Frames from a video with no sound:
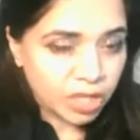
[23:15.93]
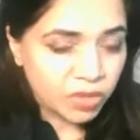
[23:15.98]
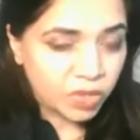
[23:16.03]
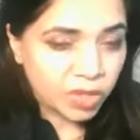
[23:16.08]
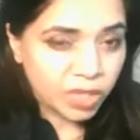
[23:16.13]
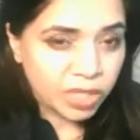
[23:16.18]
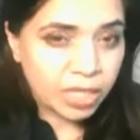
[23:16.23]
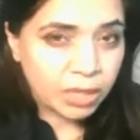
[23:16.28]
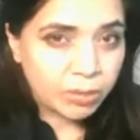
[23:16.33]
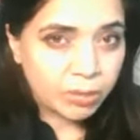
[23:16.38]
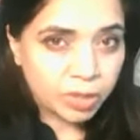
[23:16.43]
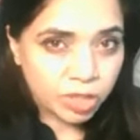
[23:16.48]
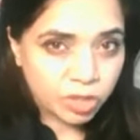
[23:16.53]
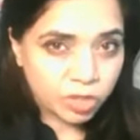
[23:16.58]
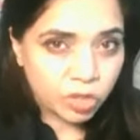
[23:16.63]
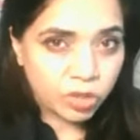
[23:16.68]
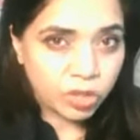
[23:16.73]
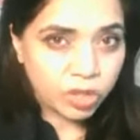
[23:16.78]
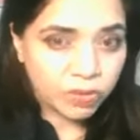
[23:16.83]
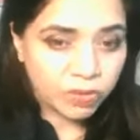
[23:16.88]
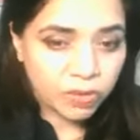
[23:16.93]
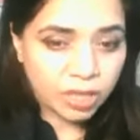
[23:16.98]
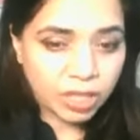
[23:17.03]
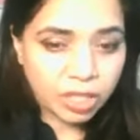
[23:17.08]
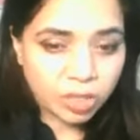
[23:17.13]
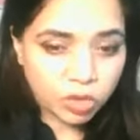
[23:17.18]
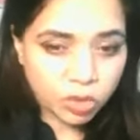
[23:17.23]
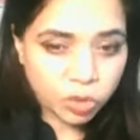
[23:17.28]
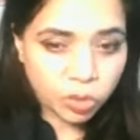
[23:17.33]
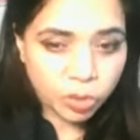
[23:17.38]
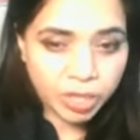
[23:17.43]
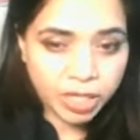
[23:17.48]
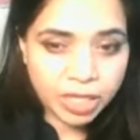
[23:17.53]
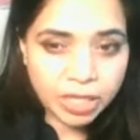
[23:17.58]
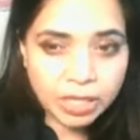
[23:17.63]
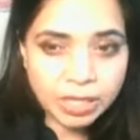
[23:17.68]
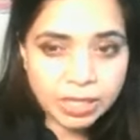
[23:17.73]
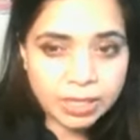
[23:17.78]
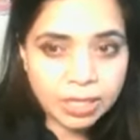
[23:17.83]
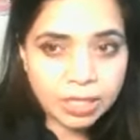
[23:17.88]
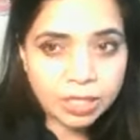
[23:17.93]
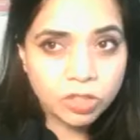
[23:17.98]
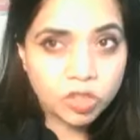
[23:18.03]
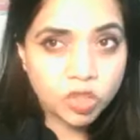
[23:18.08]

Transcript: for example, and you're given that choice,